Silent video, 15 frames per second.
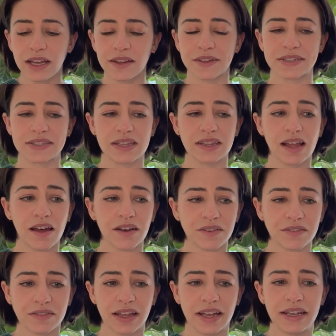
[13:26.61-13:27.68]
There's a lot
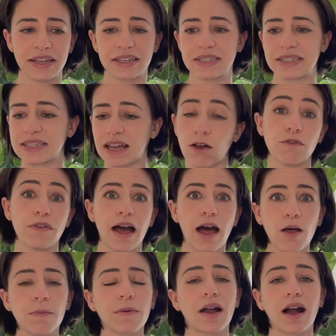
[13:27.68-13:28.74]
of like
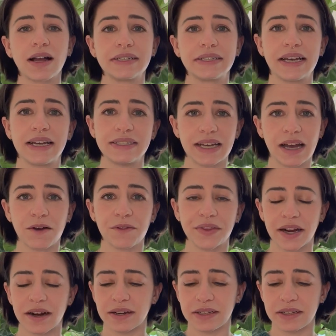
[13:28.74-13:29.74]
self-help content out there,